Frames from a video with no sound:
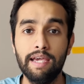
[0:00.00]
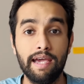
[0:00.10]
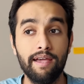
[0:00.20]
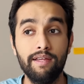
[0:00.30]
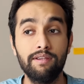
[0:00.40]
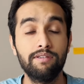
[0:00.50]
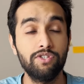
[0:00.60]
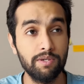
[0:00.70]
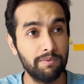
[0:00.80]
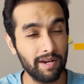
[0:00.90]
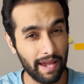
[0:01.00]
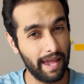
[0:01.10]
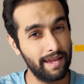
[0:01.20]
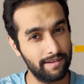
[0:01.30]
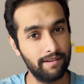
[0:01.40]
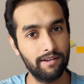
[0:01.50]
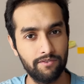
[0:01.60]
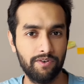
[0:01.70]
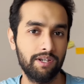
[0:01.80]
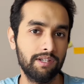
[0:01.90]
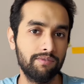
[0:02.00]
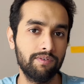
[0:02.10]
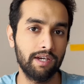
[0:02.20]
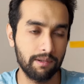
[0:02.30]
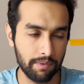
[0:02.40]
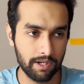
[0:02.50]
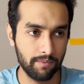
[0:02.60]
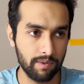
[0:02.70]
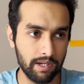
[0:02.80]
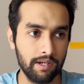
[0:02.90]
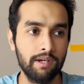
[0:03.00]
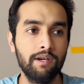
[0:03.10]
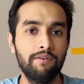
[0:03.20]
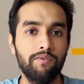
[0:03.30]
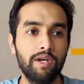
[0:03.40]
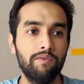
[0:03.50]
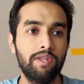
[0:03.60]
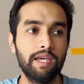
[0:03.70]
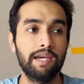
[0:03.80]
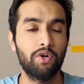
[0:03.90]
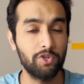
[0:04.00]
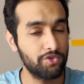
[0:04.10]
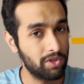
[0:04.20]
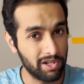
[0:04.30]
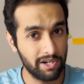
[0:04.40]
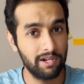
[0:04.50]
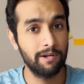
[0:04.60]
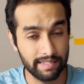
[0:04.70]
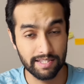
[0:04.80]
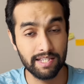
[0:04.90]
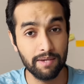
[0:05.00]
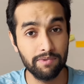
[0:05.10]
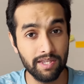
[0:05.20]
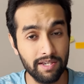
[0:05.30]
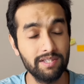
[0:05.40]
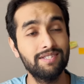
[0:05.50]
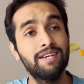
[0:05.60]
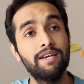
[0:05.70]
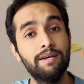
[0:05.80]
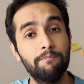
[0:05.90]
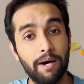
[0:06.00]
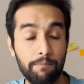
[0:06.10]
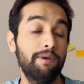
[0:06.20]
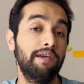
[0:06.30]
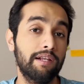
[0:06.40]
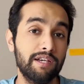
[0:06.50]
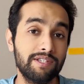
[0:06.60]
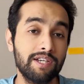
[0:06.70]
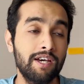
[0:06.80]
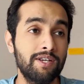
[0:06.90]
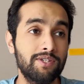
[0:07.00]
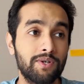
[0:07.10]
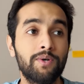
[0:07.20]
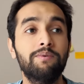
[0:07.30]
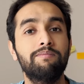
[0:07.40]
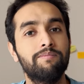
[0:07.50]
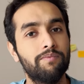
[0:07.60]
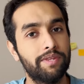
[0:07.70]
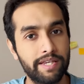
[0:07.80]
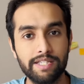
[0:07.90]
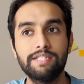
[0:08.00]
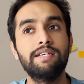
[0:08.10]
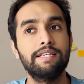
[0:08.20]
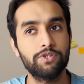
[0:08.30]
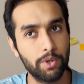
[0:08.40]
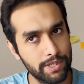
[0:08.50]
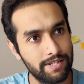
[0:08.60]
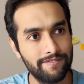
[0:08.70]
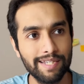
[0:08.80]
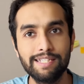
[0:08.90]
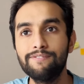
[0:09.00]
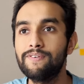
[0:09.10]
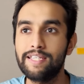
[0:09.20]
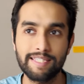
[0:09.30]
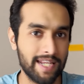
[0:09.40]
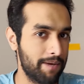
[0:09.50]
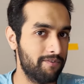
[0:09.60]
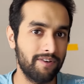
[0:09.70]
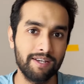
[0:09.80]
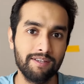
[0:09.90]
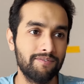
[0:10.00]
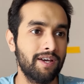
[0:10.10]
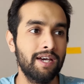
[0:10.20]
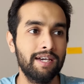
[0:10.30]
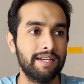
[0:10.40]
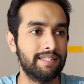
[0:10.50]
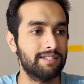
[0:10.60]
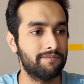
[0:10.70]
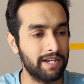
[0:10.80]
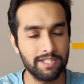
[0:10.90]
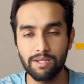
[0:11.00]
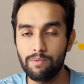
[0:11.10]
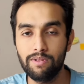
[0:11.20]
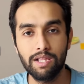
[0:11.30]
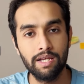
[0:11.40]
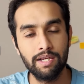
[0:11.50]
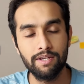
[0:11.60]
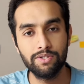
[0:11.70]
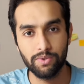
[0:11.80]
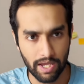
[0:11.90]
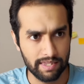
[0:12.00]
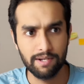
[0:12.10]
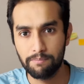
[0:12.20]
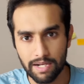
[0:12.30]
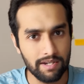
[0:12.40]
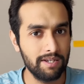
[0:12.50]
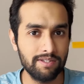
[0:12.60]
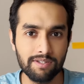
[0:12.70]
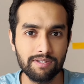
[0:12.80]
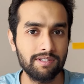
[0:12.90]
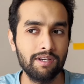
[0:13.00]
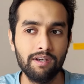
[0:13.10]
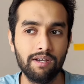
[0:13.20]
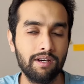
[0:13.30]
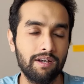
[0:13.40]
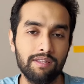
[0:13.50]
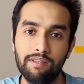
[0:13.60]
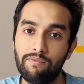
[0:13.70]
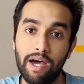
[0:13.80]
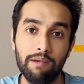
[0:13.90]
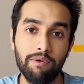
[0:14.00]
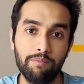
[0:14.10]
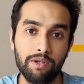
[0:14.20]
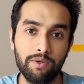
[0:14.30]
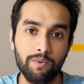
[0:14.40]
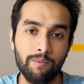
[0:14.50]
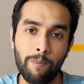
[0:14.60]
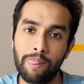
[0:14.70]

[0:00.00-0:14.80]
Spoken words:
and effective and a better way where they can also learn the same things by paying less. So yes, it's cost effective, it's time effective, it's flexible. So yeah, there are many reasons why people do